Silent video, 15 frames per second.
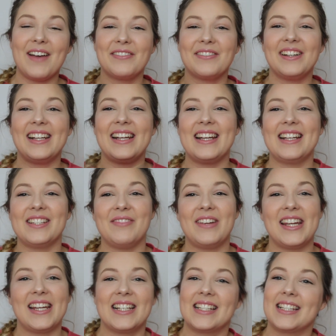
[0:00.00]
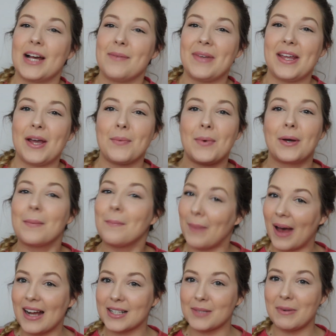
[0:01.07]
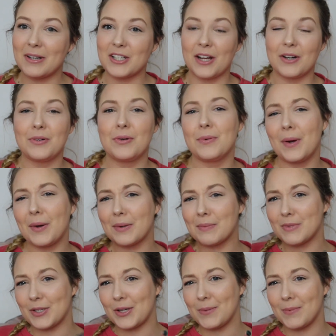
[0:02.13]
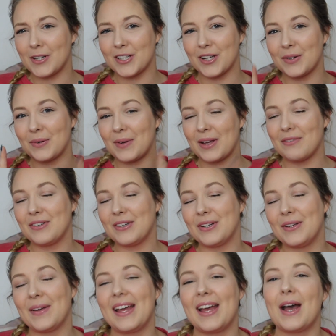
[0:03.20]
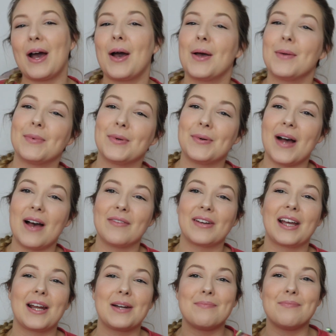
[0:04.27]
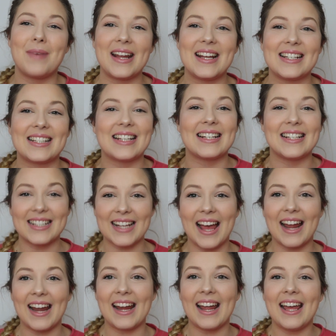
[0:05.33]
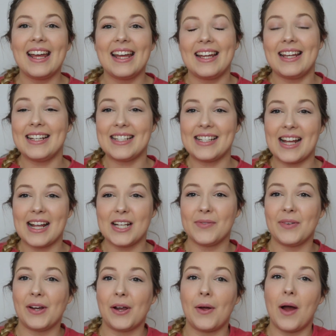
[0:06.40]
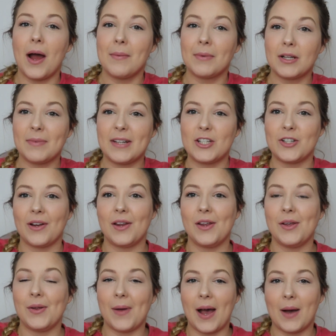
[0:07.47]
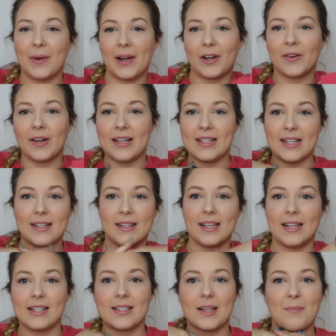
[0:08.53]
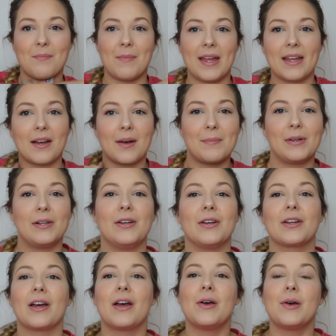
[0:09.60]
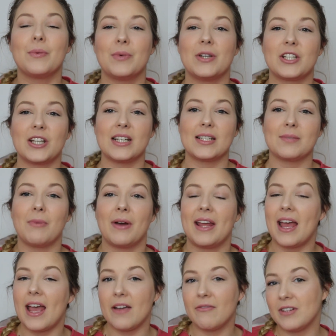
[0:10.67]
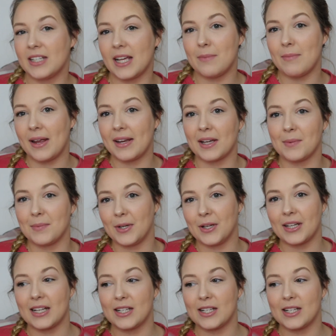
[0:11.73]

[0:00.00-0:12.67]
Hi everyone, it is me, Sammy, and welcome back to my channel, or welcome to my channel if you're new here. I hope you're all having an amazing day. In today's video, I'm going to be showing you how I created this makeup look, which is my everyday makeup look.